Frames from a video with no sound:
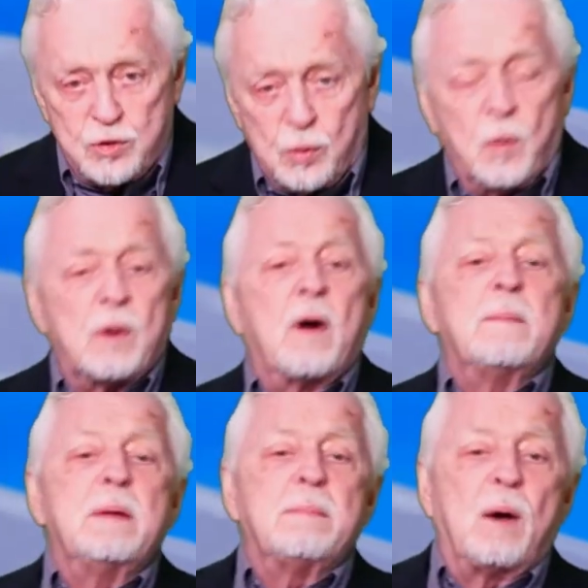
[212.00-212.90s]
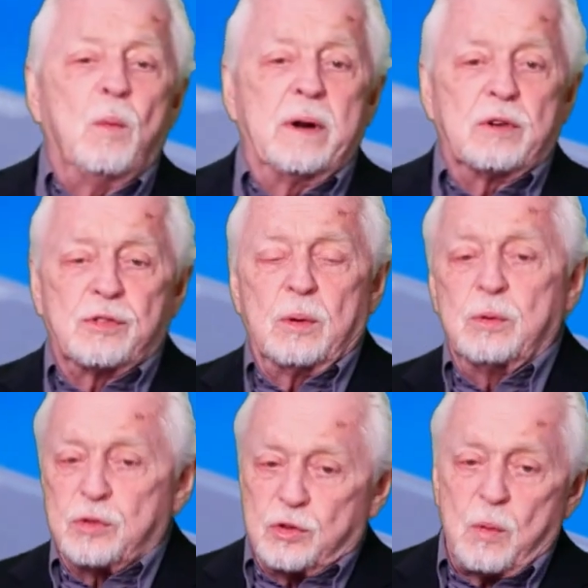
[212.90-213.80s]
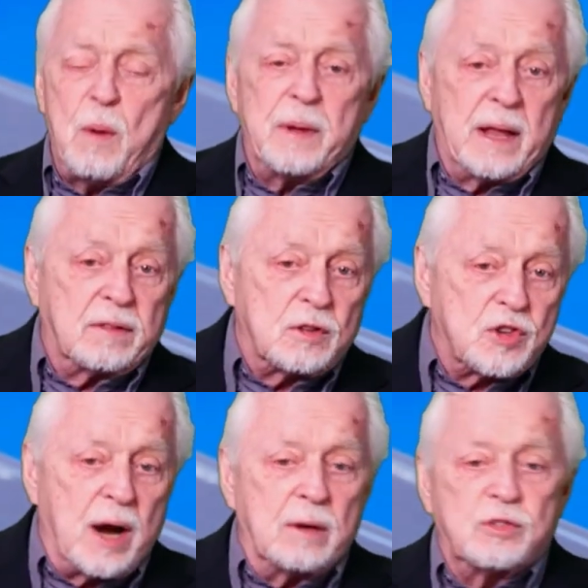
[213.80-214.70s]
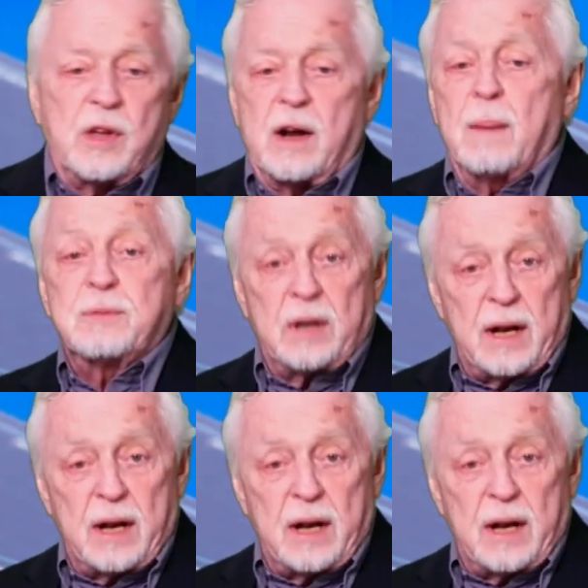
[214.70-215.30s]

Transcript: you? What do I mean by winners, losers? Well, we get the chart setups, and